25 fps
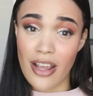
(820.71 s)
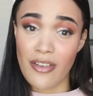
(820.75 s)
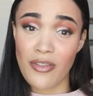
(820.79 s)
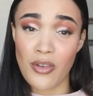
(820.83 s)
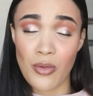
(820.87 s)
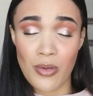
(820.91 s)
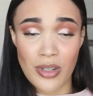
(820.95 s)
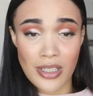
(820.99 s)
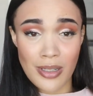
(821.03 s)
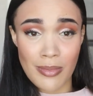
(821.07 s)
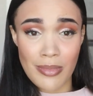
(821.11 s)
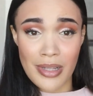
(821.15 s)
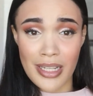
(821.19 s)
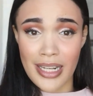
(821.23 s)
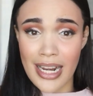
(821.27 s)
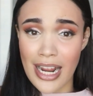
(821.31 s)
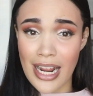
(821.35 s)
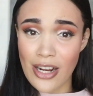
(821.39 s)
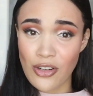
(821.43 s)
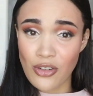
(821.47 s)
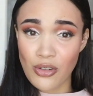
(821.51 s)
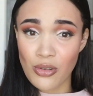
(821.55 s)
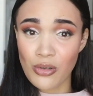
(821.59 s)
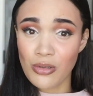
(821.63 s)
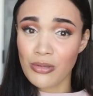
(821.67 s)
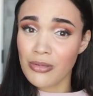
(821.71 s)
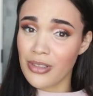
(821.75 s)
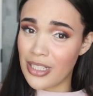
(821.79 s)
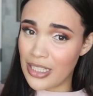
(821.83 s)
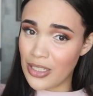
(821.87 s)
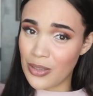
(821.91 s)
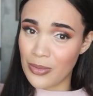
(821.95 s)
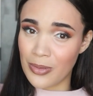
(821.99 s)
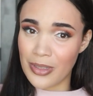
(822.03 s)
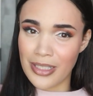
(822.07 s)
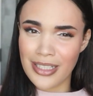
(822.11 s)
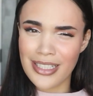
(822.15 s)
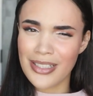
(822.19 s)
If you want something natural,
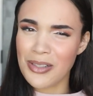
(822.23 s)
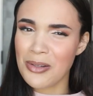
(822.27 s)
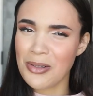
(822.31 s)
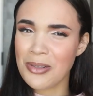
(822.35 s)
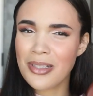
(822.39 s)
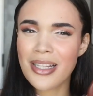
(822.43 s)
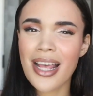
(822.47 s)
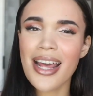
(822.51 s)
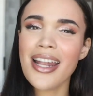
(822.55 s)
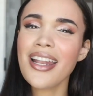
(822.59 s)
this one. So it's